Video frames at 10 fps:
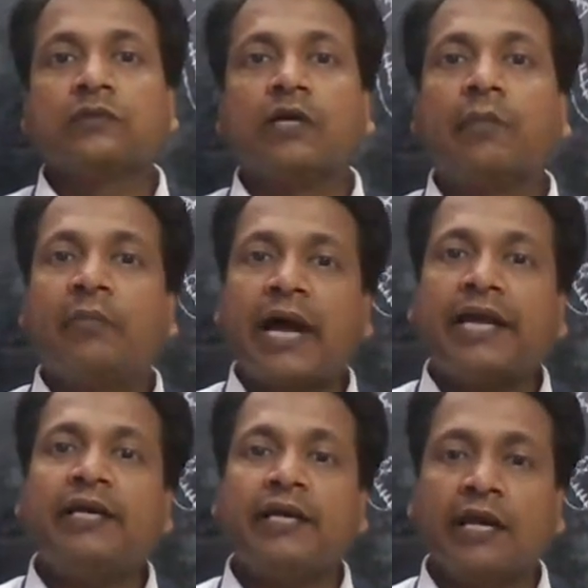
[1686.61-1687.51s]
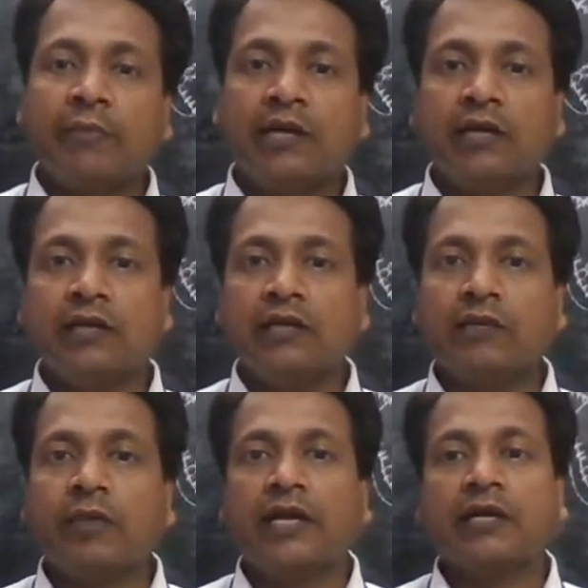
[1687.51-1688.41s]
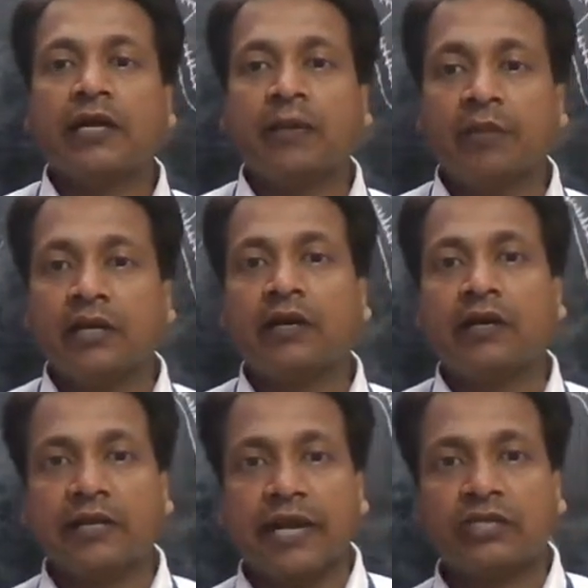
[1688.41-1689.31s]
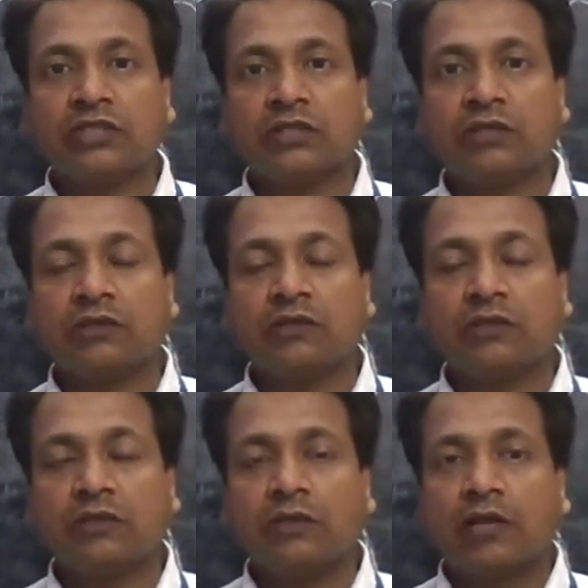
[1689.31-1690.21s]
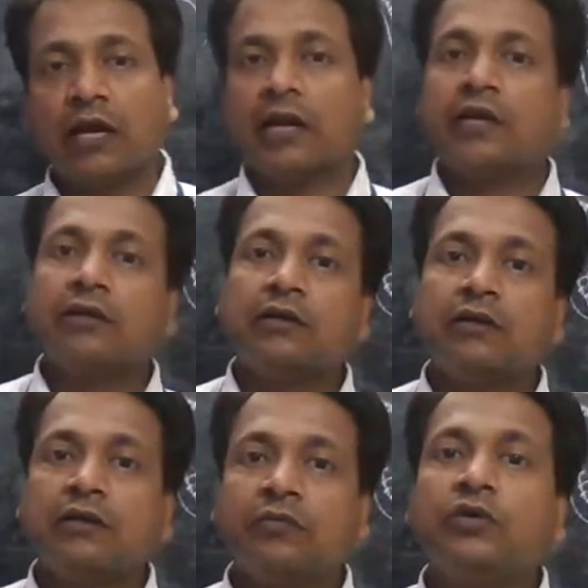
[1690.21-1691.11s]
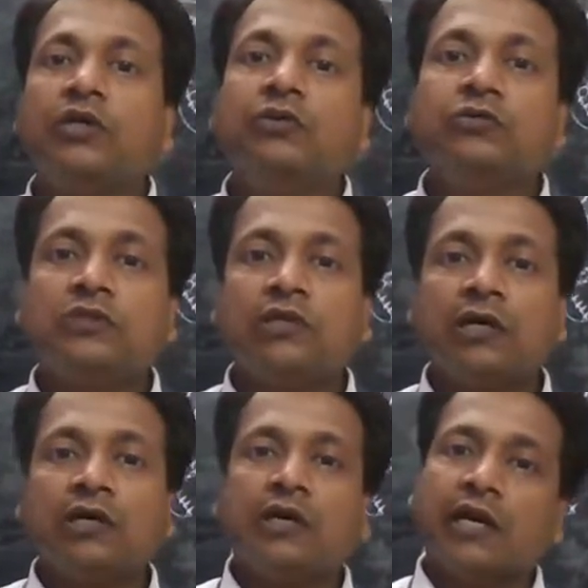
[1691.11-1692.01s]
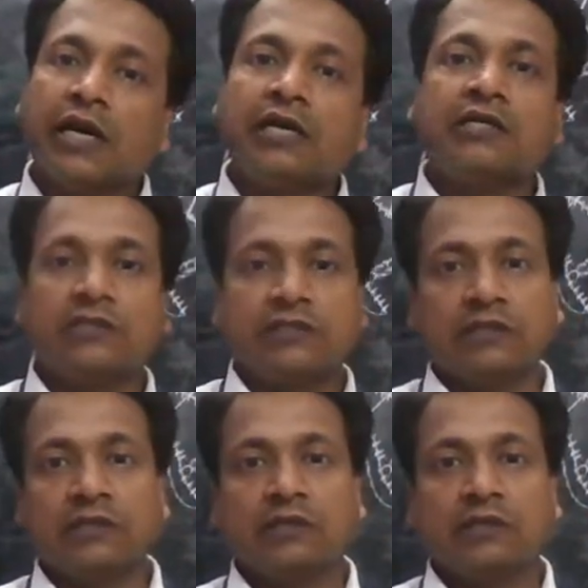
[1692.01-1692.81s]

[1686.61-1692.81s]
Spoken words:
combined chemically by a chemical reaction and produce the energy.